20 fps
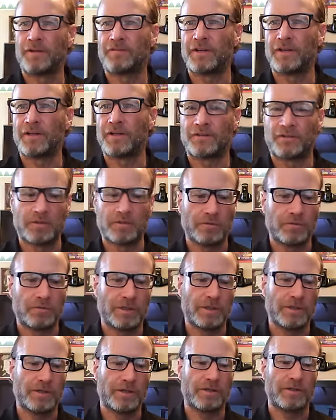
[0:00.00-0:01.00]
I've got two
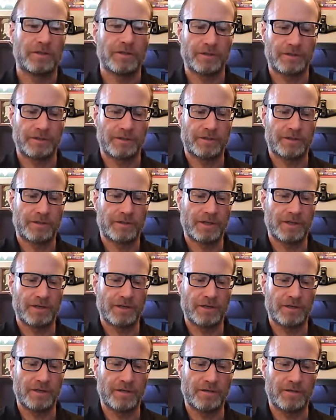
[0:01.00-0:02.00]
here that
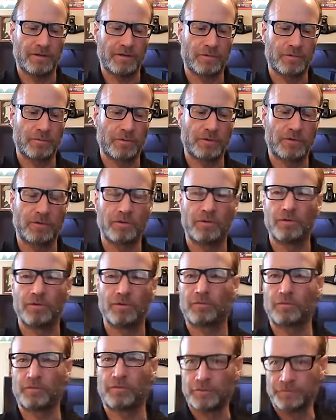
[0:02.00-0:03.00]
are worth going
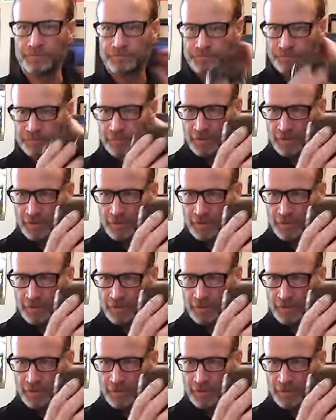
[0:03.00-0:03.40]
through.